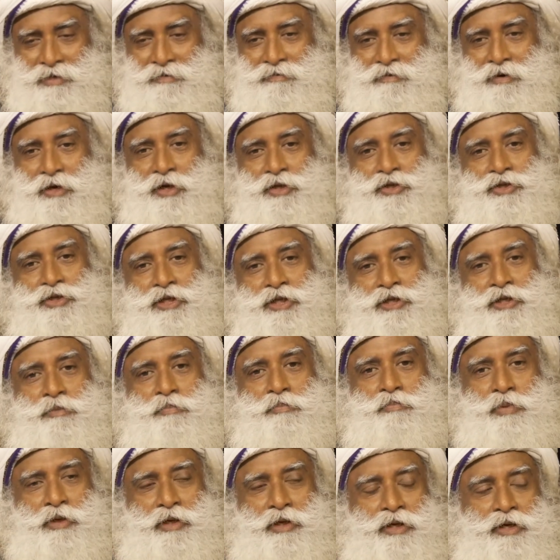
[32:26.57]
for a certain
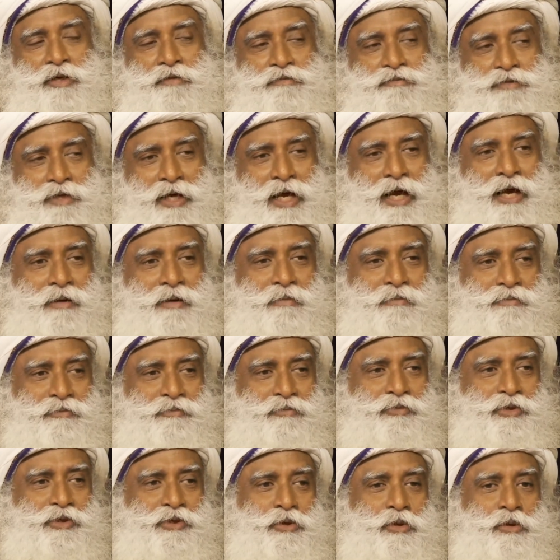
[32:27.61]
period of
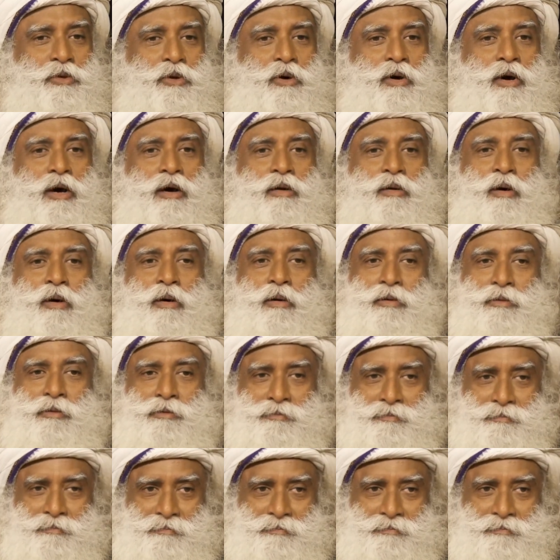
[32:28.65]
time, we don't know how long.